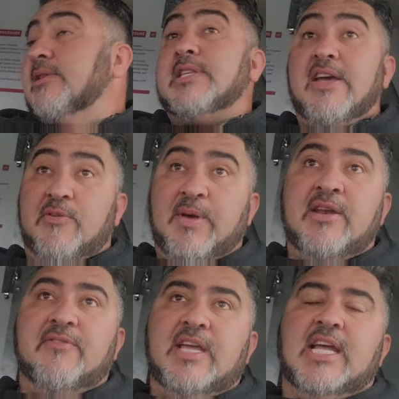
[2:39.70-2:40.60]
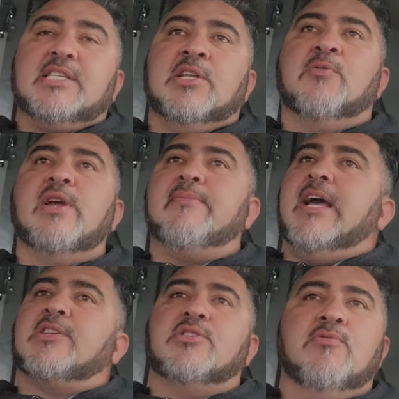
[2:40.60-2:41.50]
David Benavidez in a
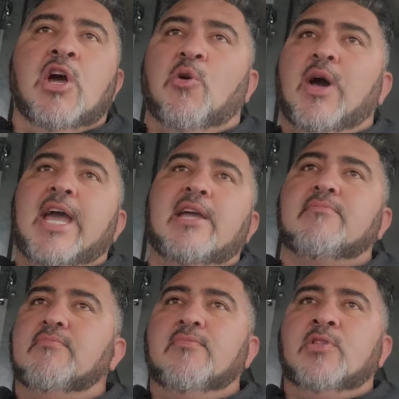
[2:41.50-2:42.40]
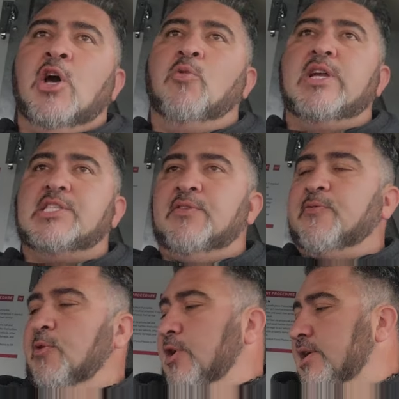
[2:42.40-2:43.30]
rematch. No way, no reason
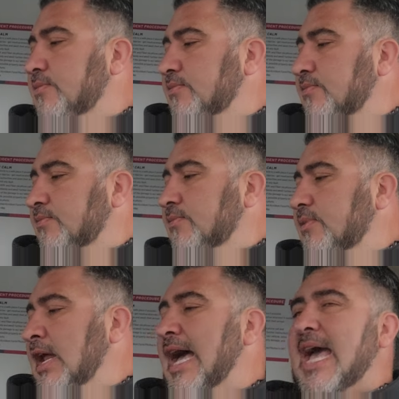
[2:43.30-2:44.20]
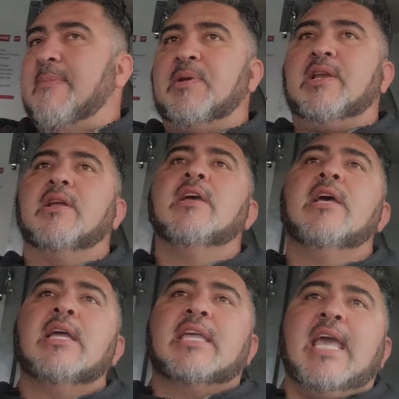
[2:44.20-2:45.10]
for it. Not happening.
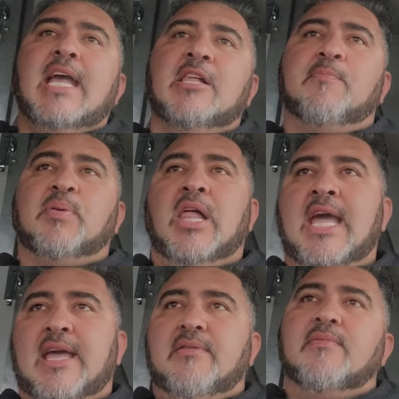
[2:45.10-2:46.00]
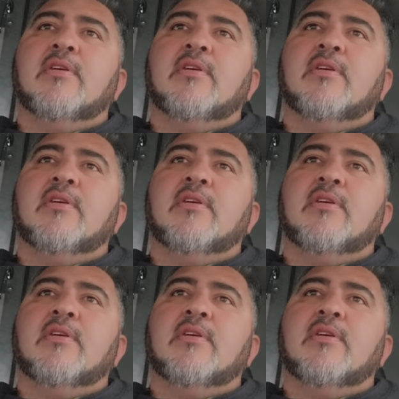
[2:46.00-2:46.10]
Caleb Plant.